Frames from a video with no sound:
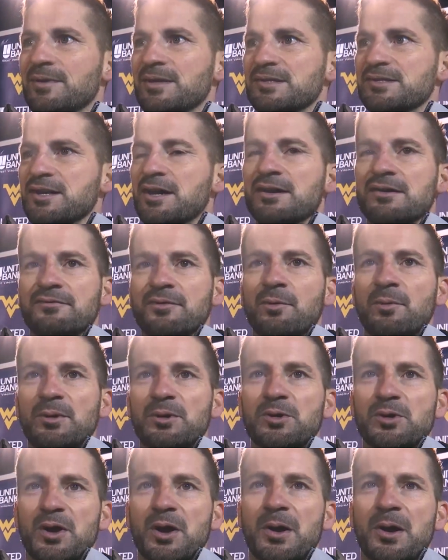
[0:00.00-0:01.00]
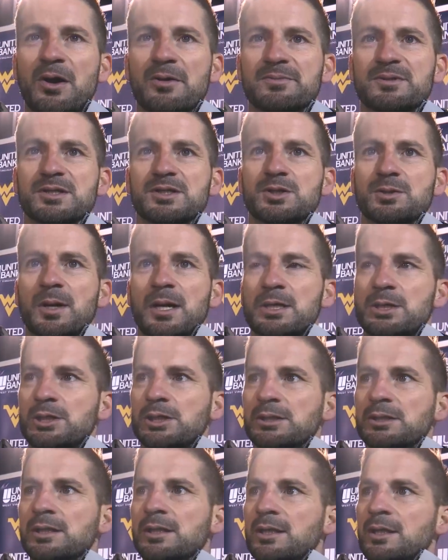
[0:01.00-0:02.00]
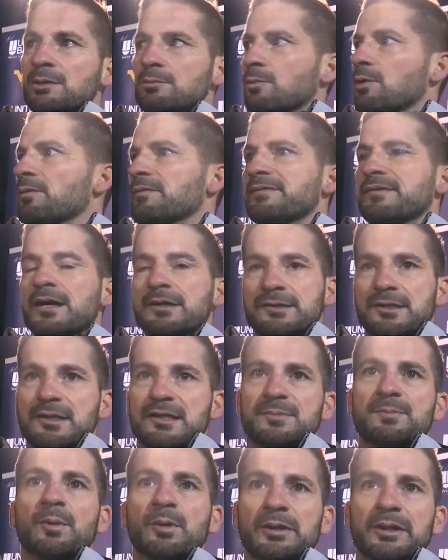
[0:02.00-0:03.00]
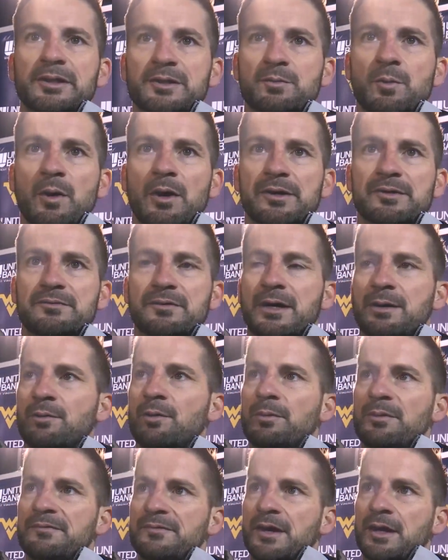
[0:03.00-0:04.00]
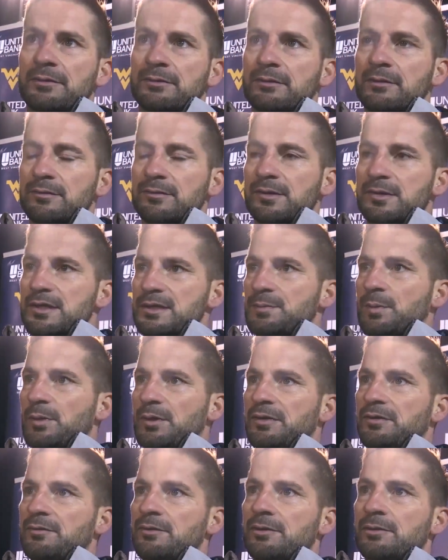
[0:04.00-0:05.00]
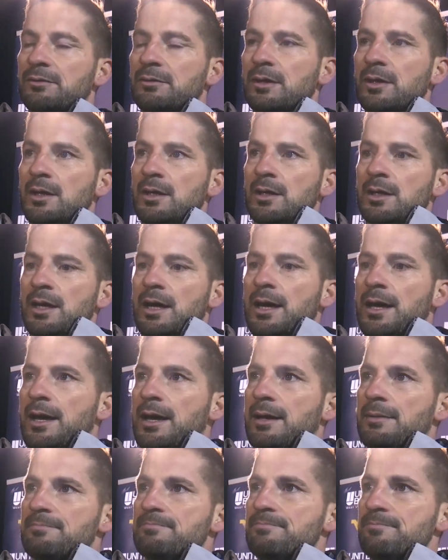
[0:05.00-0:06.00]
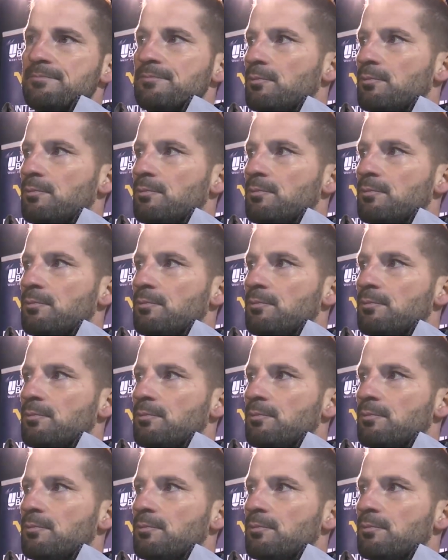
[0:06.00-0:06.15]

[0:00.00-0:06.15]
it's kind of a win or go home situation what we've done to this point has worked right what we've done to this point through um,